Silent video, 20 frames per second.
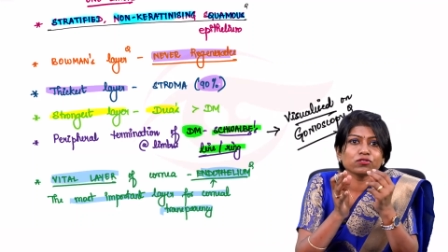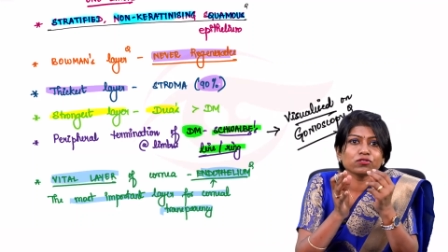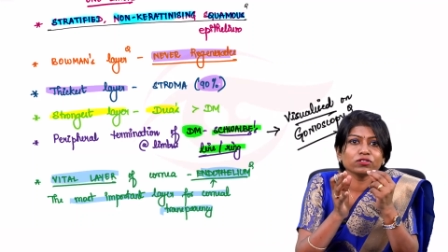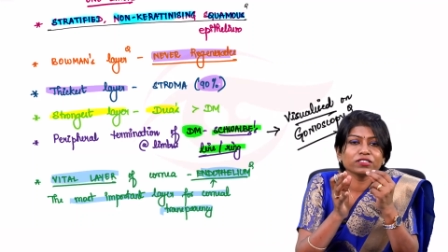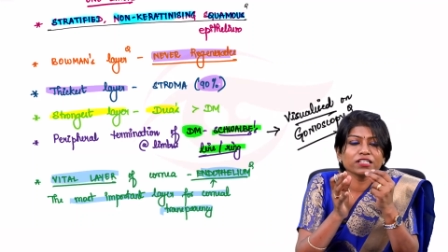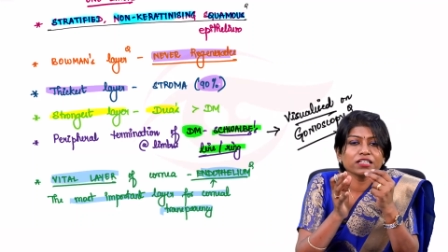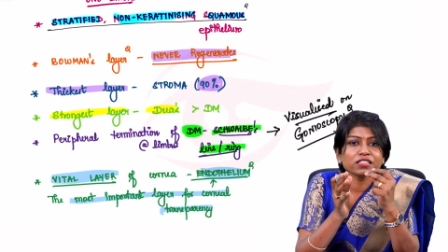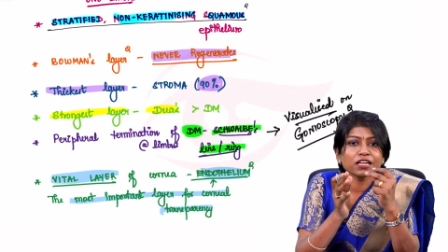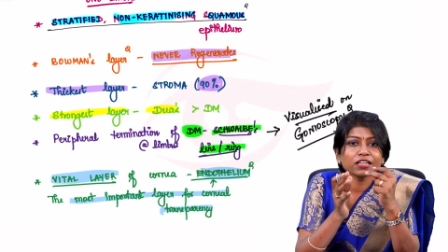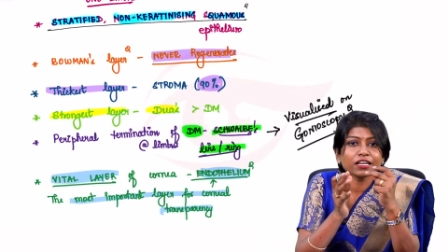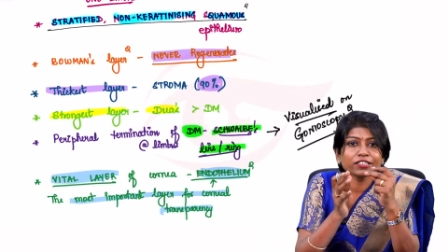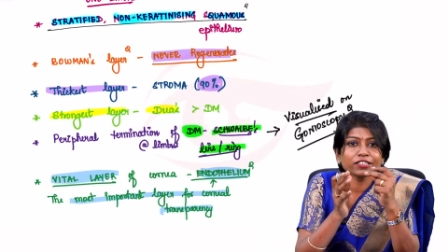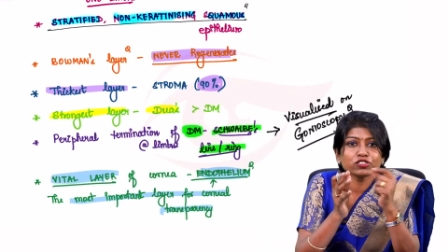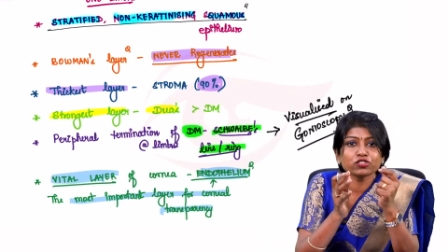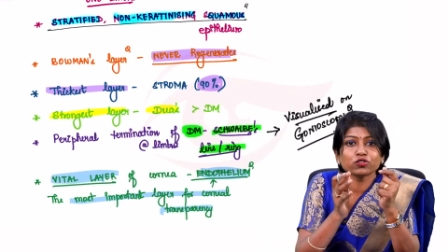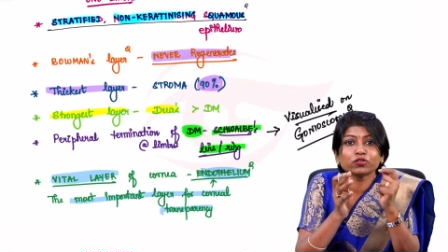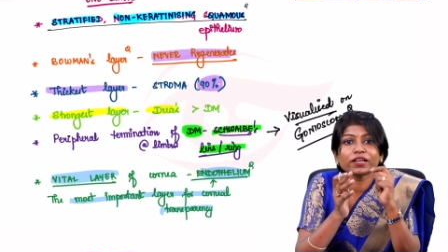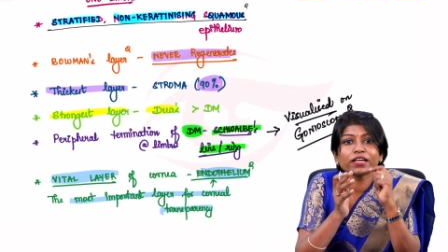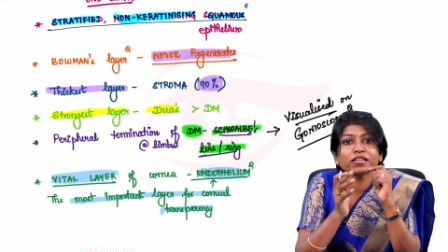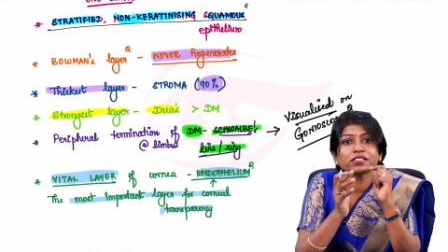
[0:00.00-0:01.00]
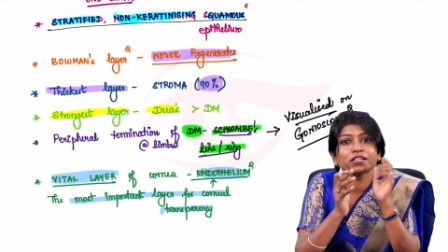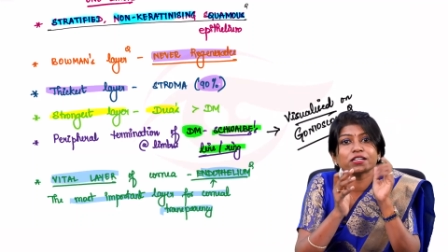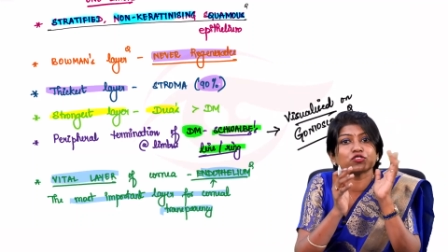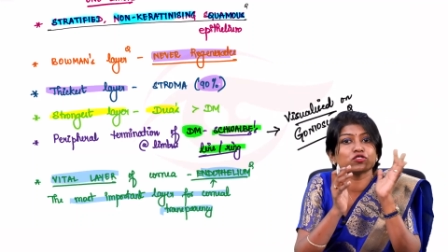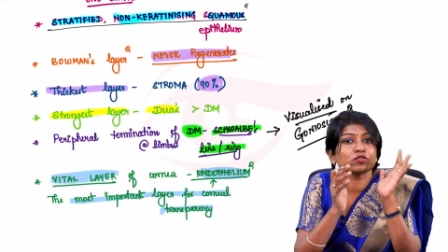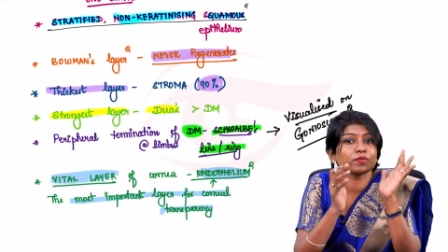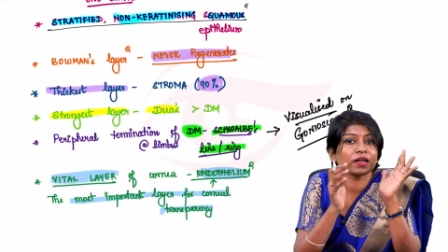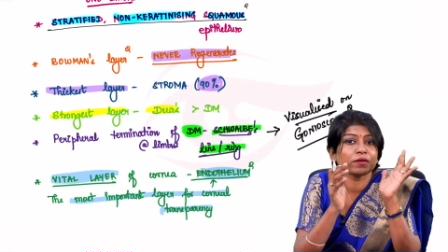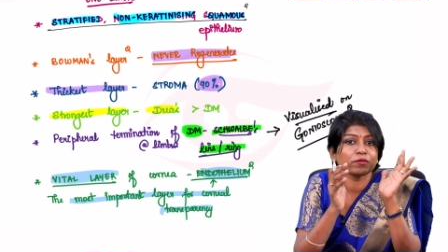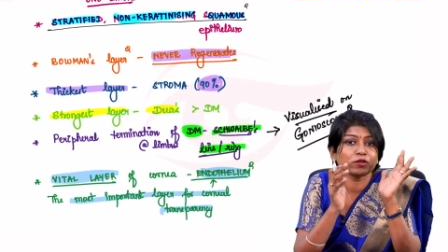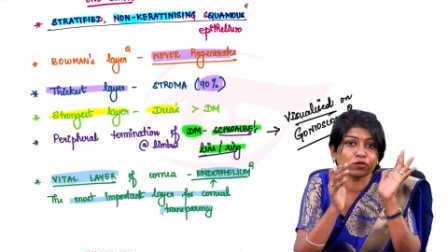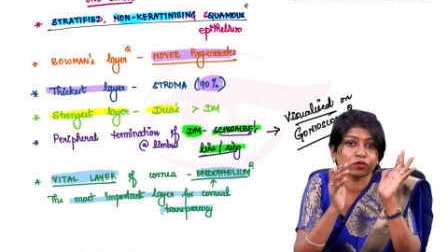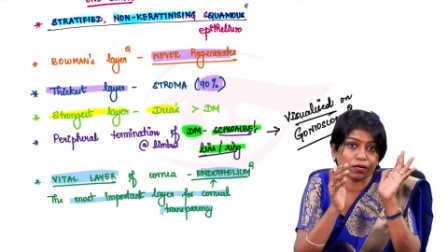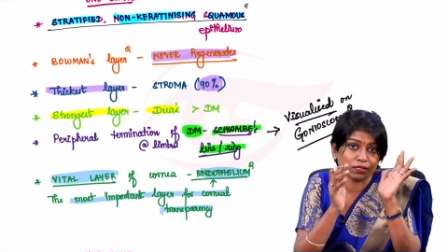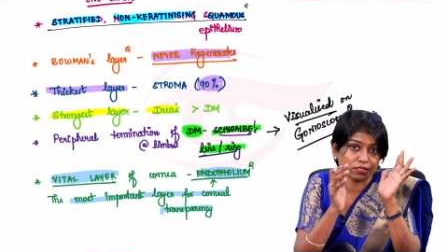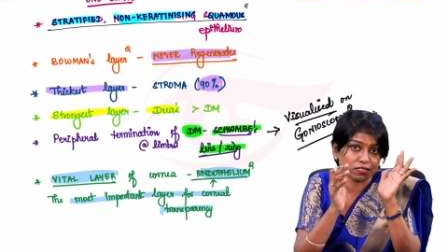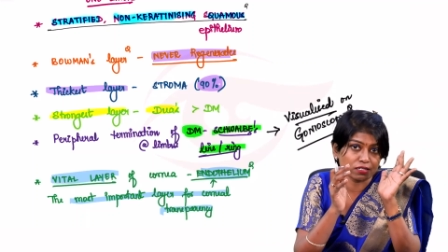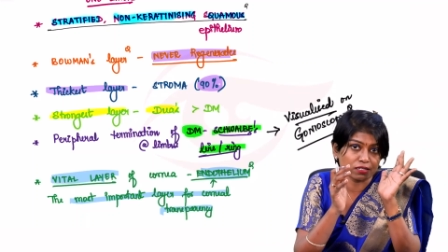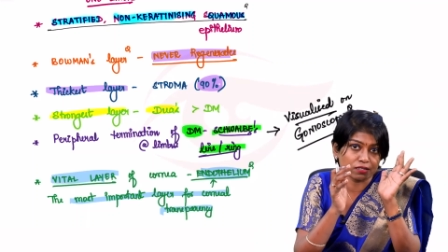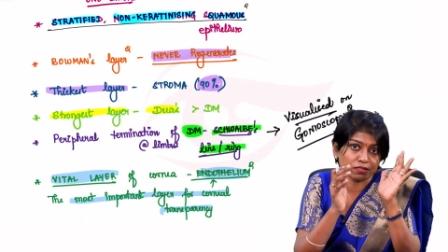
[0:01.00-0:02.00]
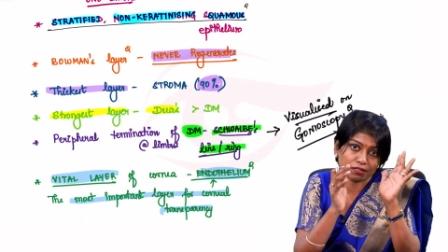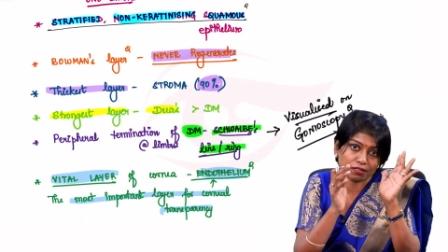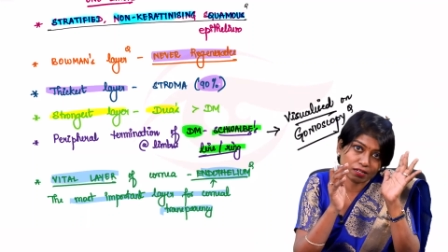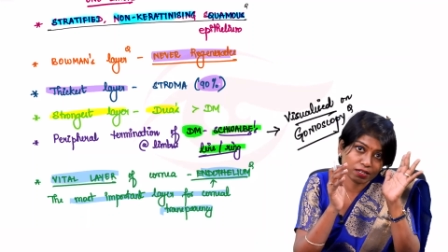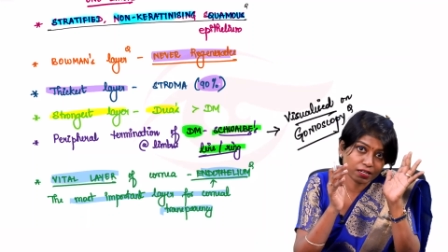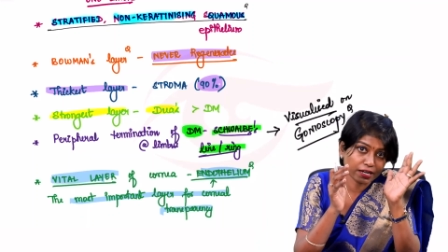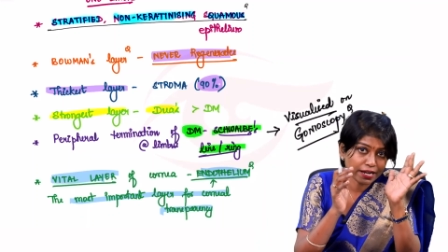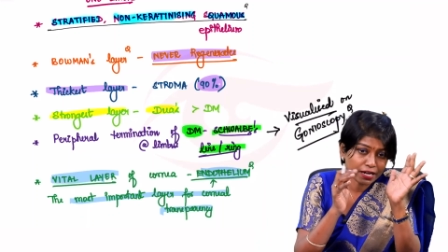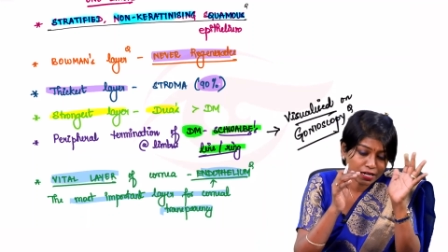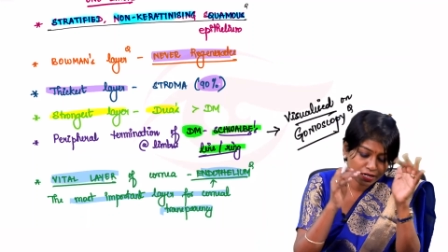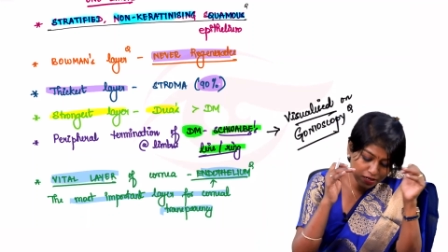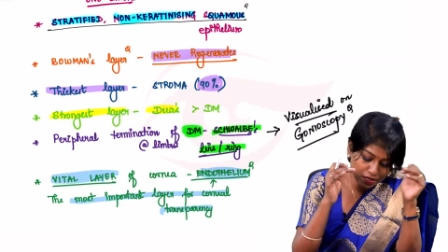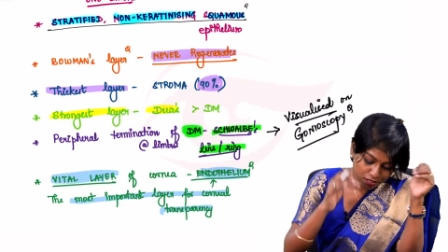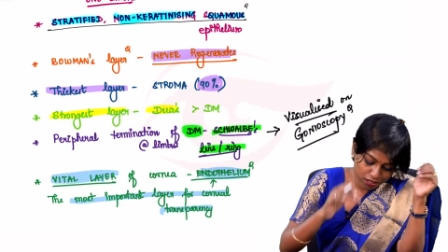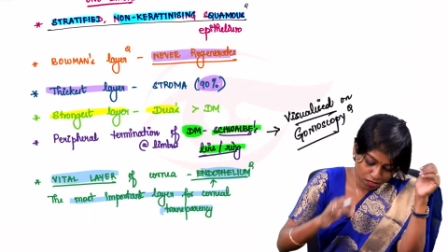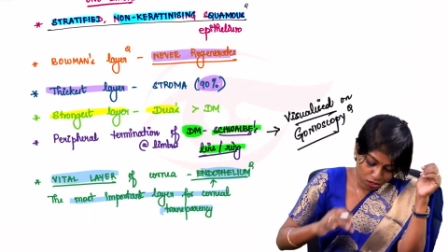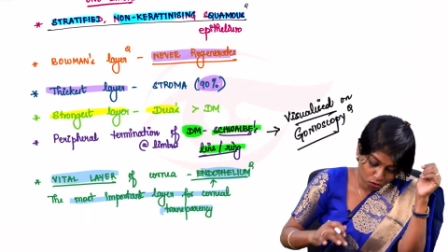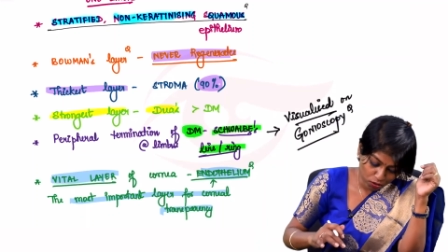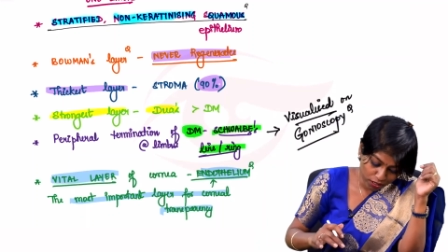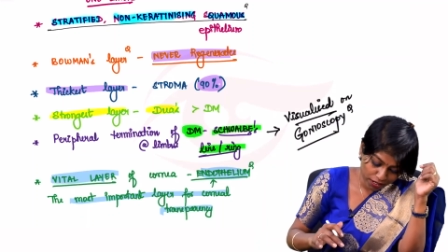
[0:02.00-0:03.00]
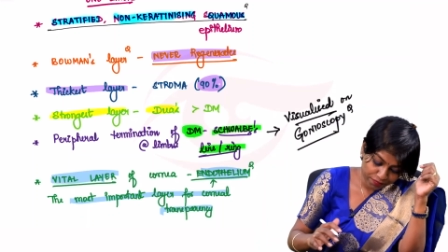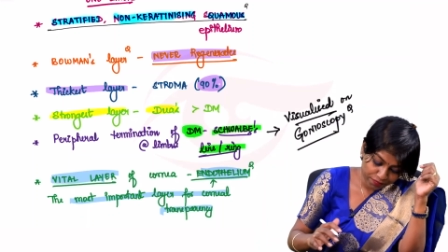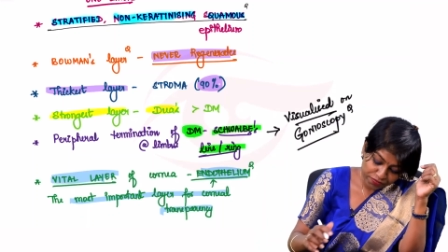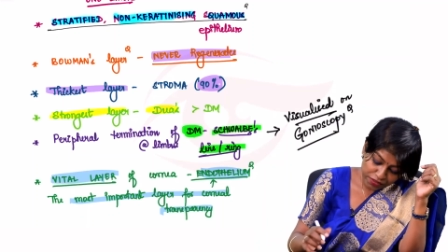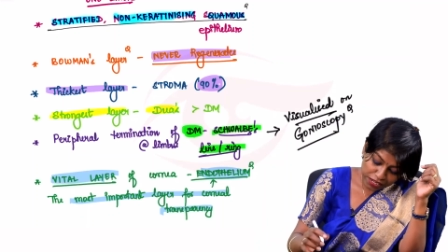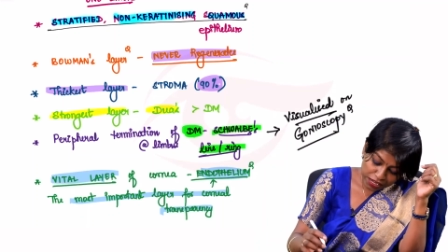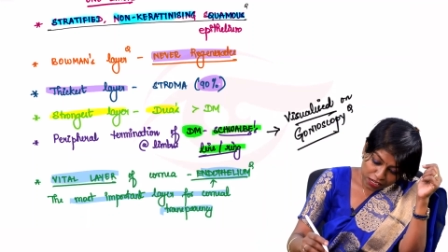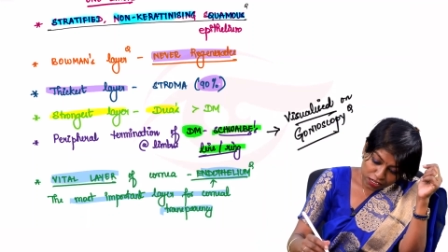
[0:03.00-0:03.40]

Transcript: you know, these are like chutkis you should be able to answer, right? Okay.